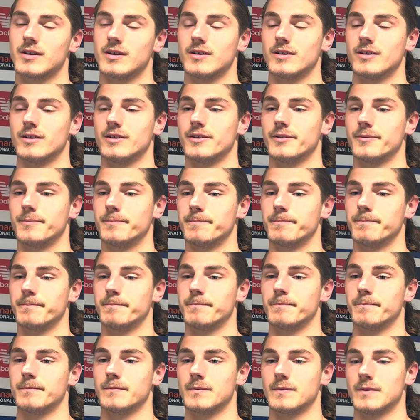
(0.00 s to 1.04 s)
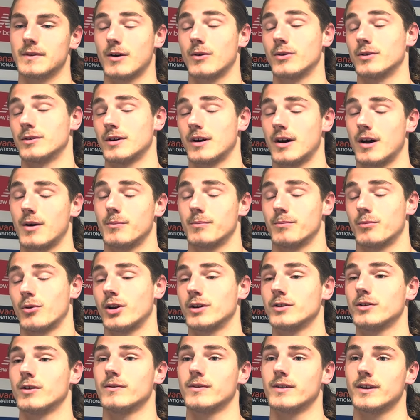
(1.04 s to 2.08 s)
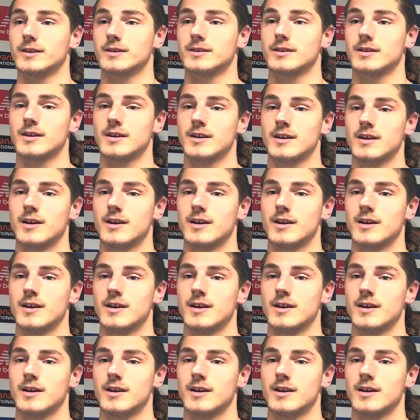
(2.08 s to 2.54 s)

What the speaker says: I'm proud of that.